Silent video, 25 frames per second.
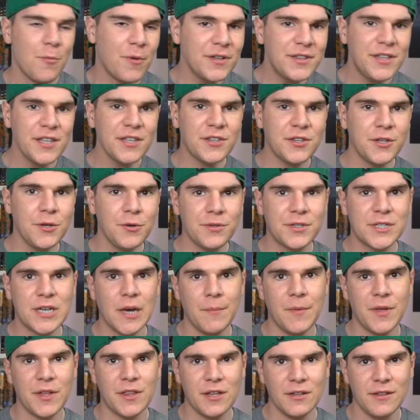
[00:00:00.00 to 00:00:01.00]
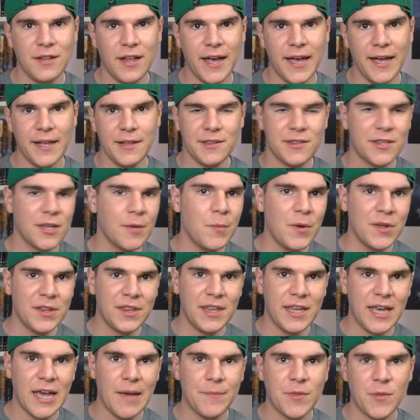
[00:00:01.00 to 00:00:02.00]
With this news coming to light,
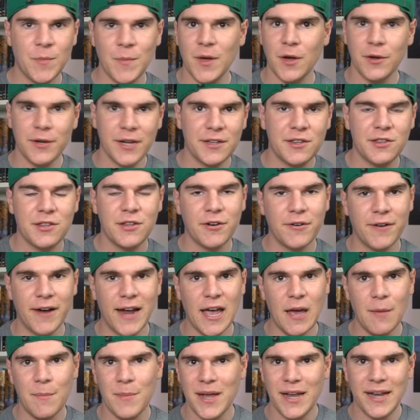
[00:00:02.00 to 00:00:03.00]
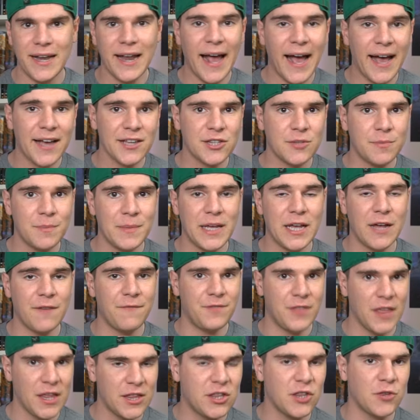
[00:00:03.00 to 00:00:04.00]
someone DM'd me on Instagram and asked me
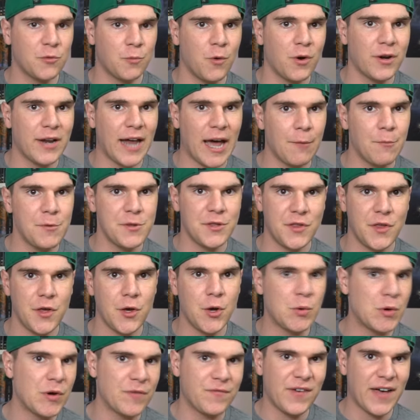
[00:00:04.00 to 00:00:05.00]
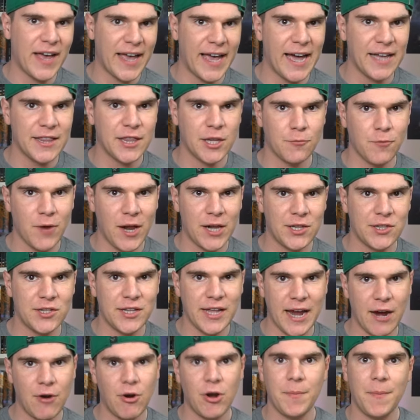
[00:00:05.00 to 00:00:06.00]
if this is what I would do if I had the rights
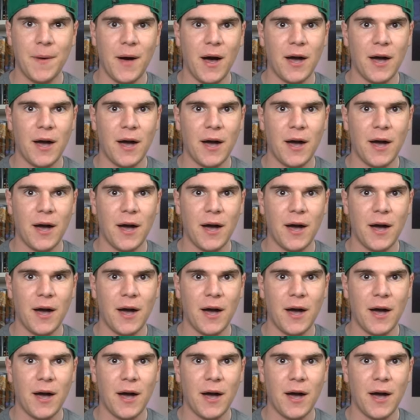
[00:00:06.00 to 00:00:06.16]
to Harry